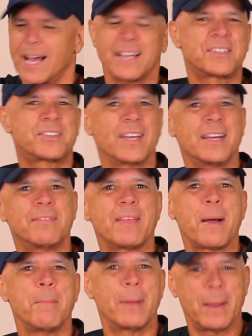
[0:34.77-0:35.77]
I shaved
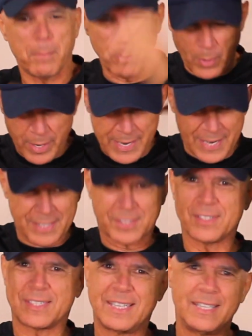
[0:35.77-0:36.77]
that bad boy. It's
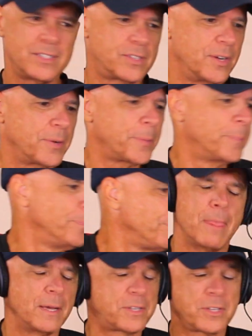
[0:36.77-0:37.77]
just easier.
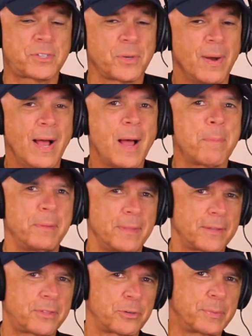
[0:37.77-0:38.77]
It just so happened
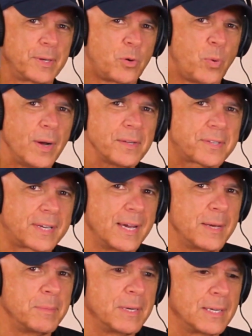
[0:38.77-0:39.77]
that the request
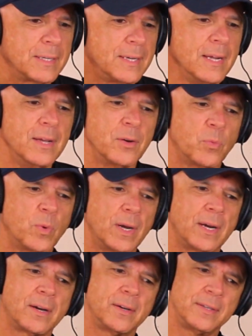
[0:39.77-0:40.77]
came in
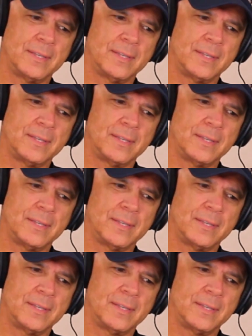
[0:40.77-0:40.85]
where